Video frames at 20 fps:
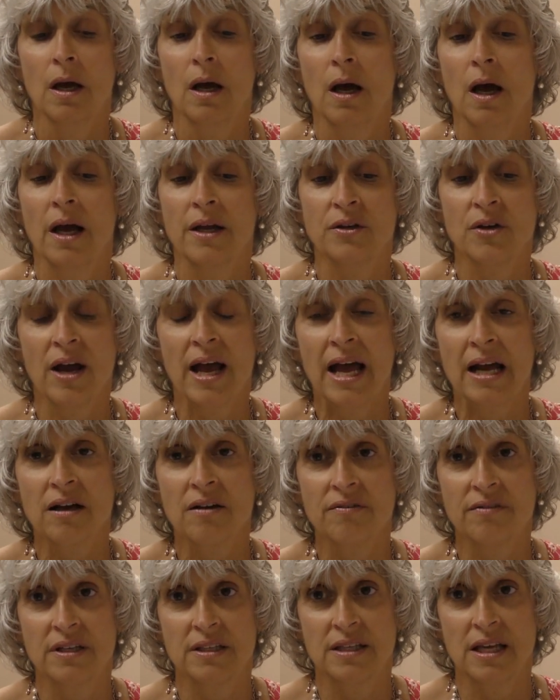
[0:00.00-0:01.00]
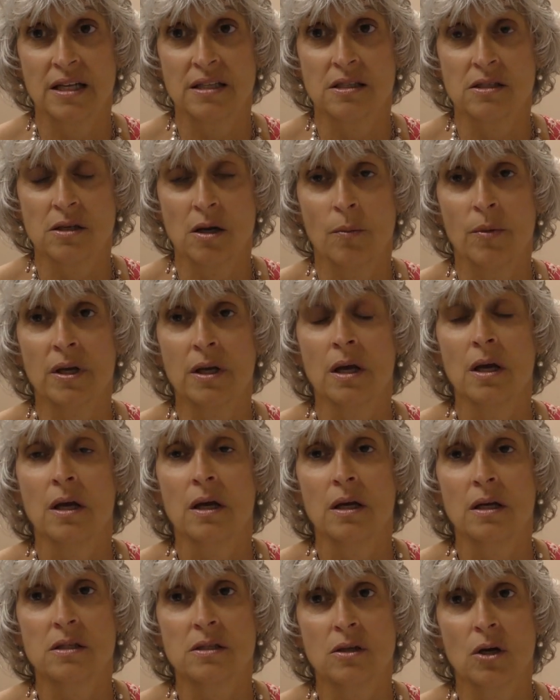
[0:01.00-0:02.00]
and you aggravate that stomach,
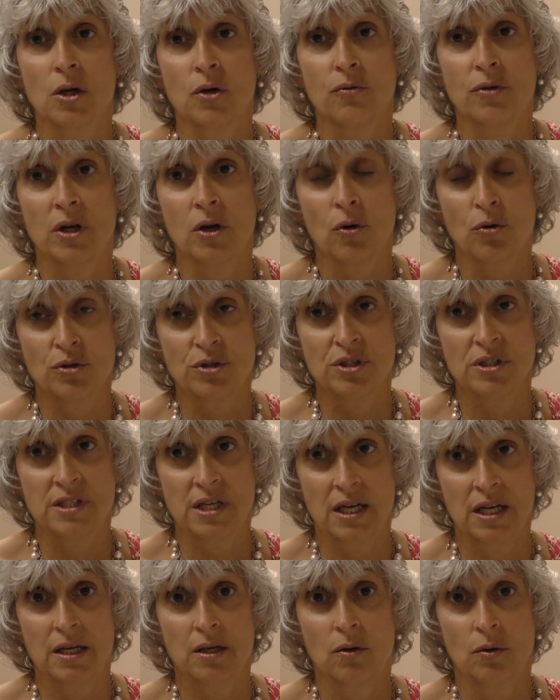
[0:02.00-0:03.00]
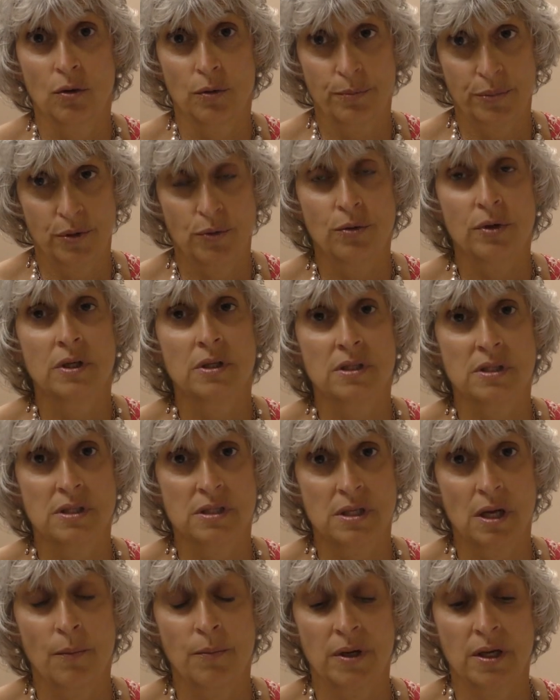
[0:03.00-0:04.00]
it's going to regurgitate or puke its
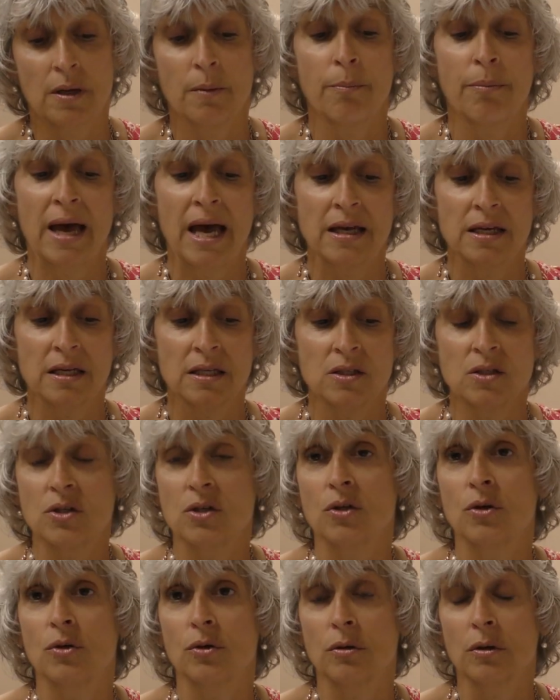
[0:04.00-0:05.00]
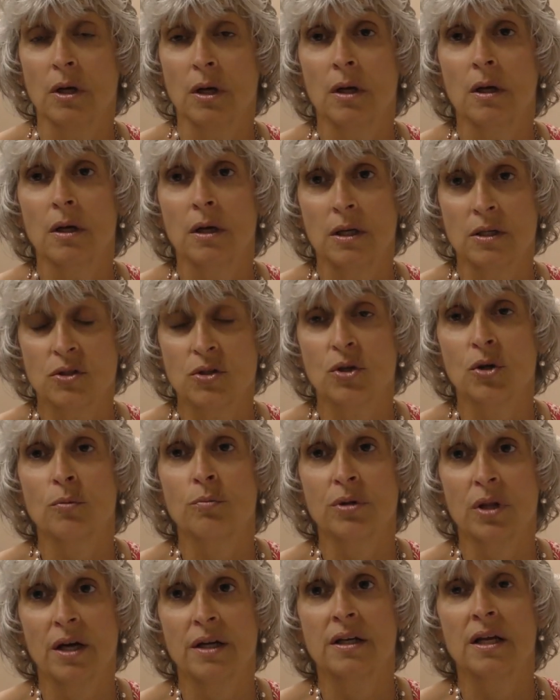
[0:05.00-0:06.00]
stomach back into your
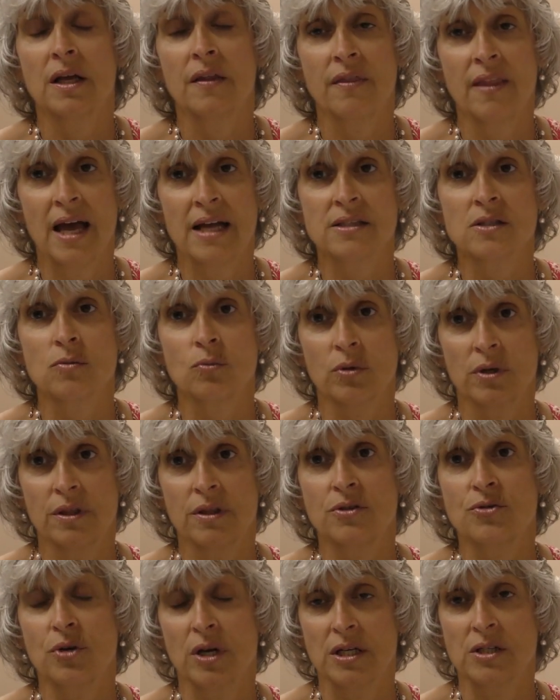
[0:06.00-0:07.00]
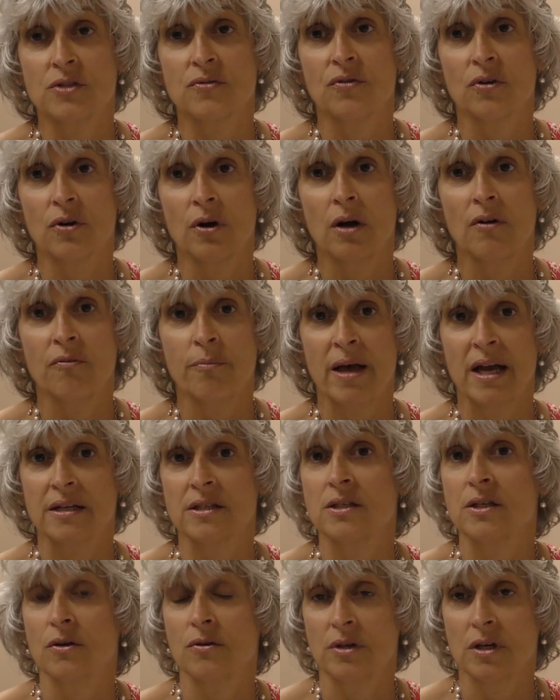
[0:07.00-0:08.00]
blood, and that's where the transfer of
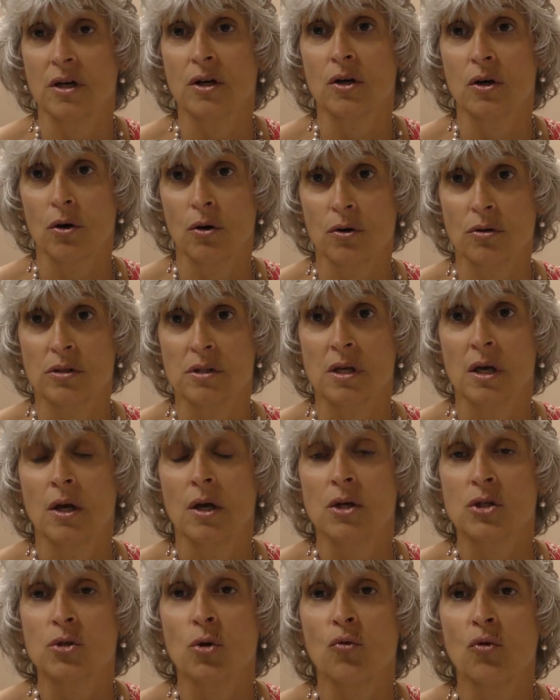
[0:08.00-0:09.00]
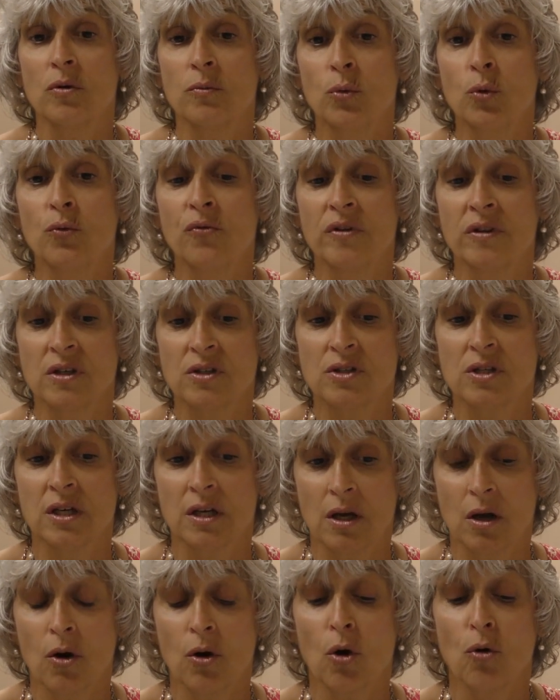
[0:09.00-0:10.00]
bacteria occurs. So removing the
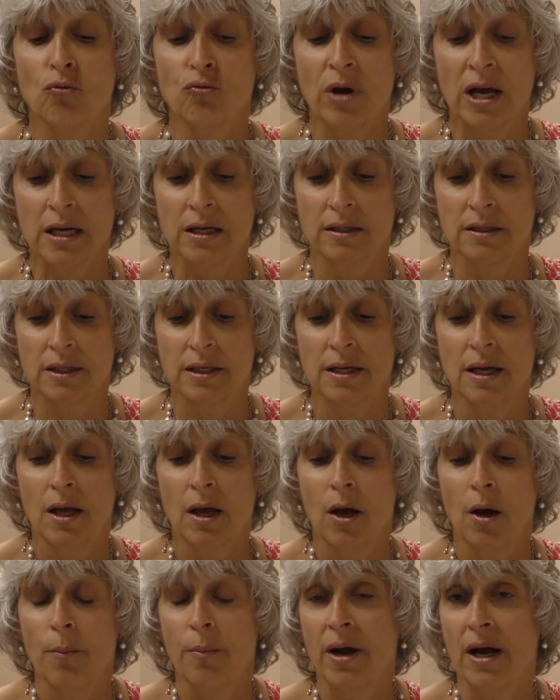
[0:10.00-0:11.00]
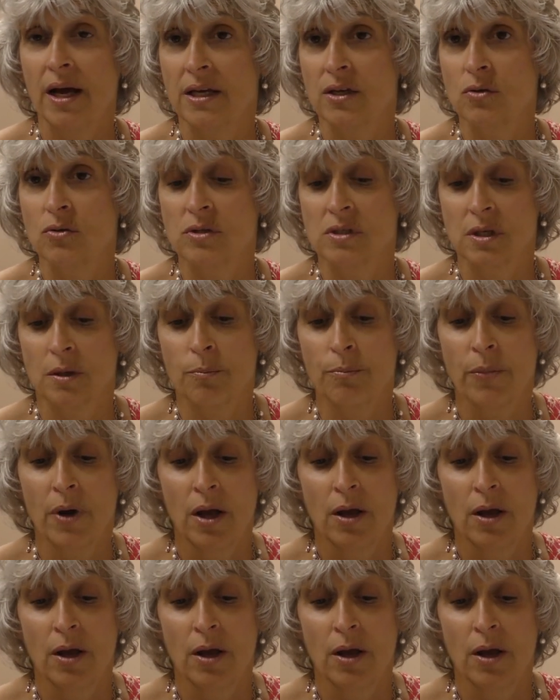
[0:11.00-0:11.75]
tick correctly by using